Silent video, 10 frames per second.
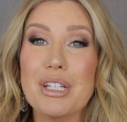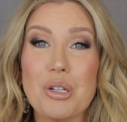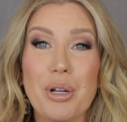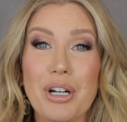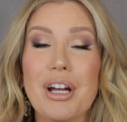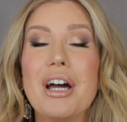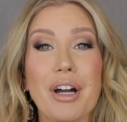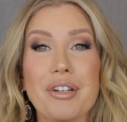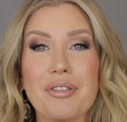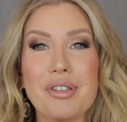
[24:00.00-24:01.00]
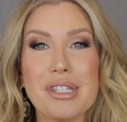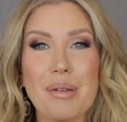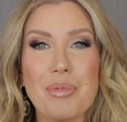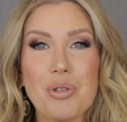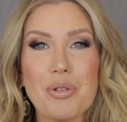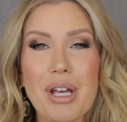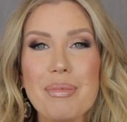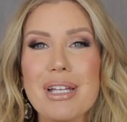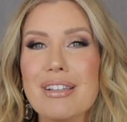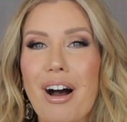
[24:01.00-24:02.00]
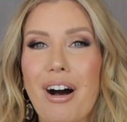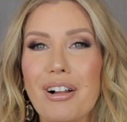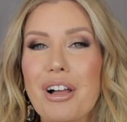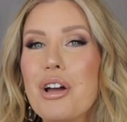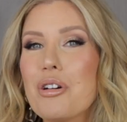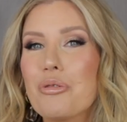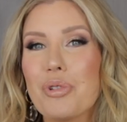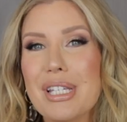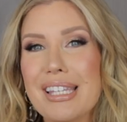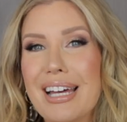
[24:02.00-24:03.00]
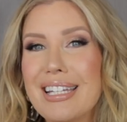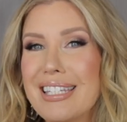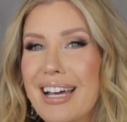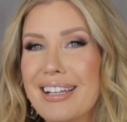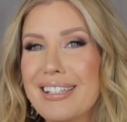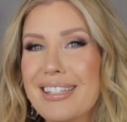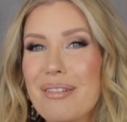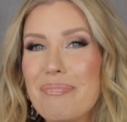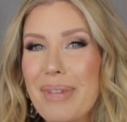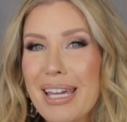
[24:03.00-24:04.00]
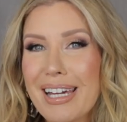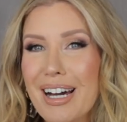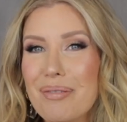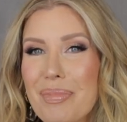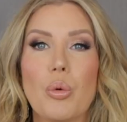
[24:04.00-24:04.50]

and Twitter under the same username. It's all Risa Does Makeup.